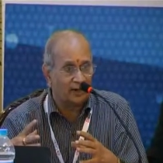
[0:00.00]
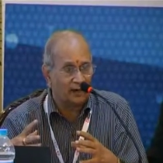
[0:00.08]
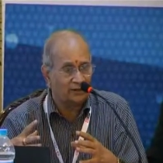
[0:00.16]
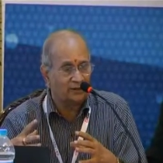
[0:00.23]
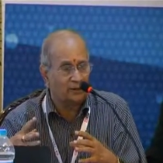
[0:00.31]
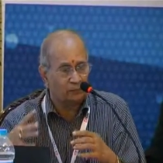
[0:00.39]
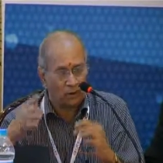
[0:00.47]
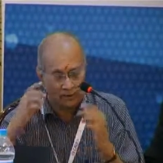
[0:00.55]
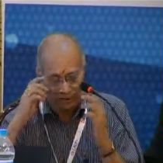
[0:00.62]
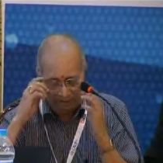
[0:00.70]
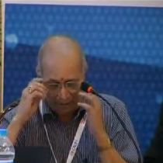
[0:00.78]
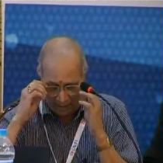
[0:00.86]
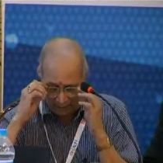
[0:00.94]
I think the
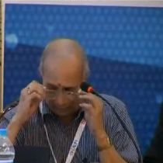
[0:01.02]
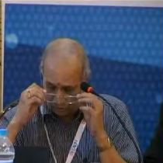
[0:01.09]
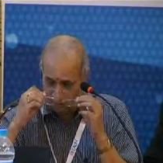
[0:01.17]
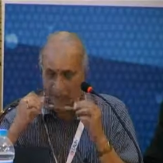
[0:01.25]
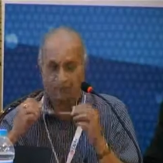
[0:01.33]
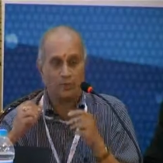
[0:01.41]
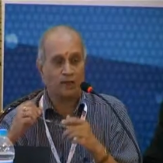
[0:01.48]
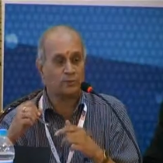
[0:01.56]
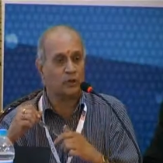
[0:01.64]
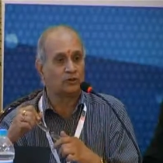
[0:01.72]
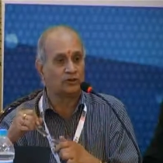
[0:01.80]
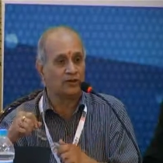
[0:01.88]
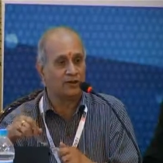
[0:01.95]
project like if
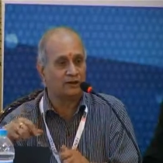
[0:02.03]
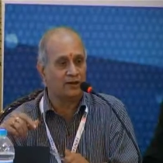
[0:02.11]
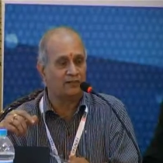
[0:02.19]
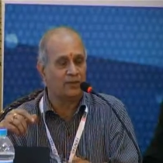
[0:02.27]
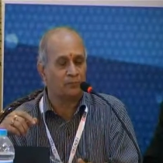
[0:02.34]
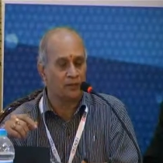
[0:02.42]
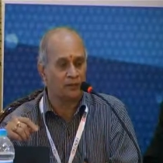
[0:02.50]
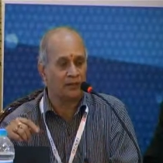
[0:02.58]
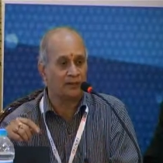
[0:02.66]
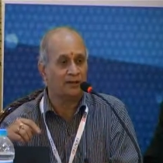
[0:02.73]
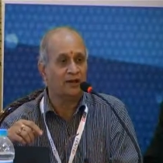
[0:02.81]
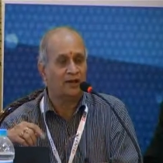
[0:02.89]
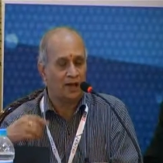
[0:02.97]
Passport e Seva project
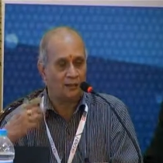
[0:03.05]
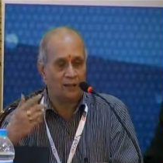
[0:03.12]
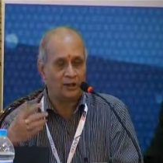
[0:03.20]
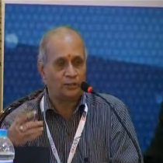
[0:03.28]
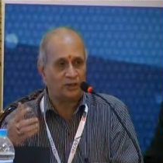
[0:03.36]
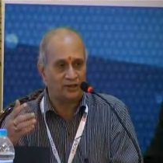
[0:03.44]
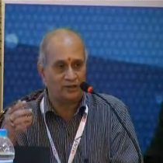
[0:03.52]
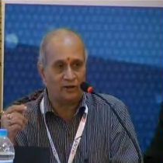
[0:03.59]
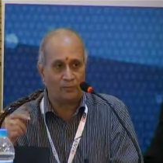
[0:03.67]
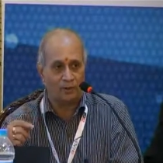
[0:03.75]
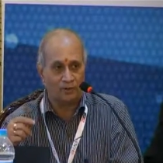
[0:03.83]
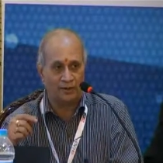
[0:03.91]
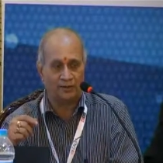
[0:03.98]
or Passport Seva
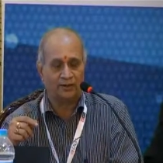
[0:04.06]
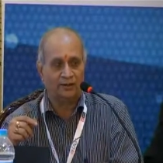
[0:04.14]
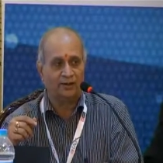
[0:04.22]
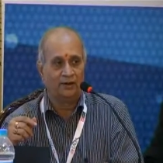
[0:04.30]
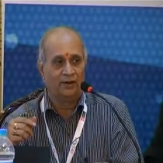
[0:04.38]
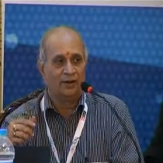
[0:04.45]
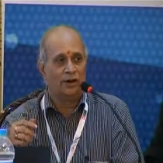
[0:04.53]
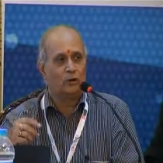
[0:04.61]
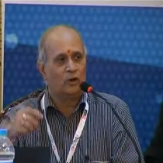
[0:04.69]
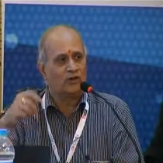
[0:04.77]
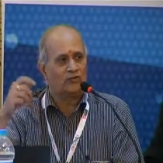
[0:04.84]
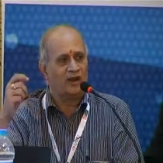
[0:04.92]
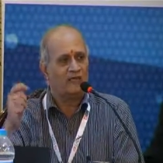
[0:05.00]
project, it
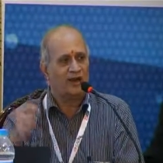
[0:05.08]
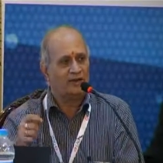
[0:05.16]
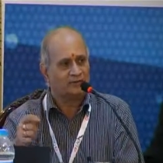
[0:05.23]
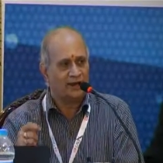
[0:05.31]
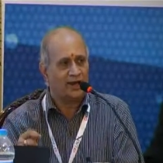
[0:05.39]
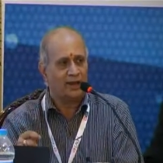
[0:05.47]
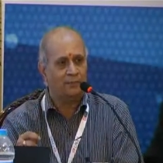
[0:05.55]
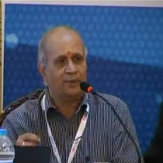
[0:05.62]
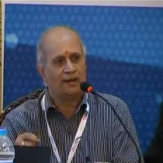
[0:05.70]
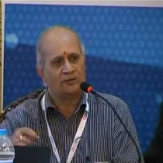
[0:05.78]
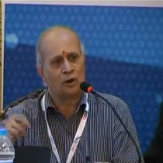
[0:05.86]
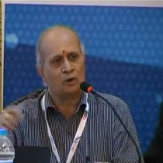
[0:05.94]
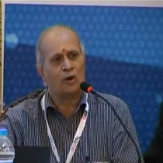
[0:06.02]
works very well in Chennai but
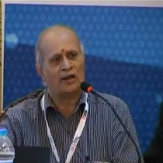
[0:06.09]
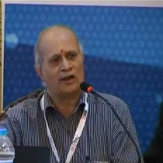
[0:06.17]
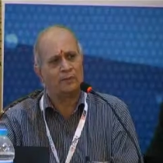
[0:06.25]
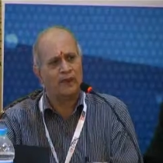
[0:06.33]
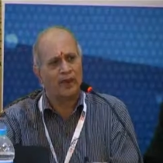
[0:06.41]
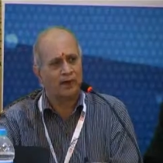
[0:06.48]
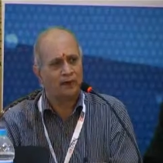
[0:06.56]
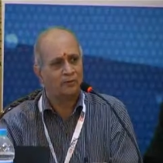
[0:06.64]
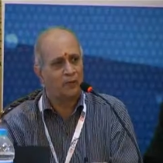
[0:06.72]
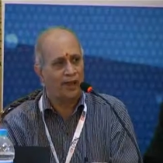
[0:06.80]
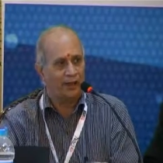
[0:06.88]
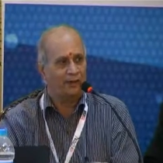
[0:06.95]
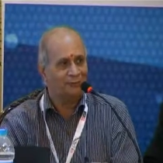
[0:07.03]
does not work in Bihar.
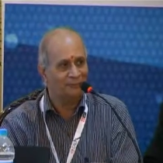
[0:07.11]
Why?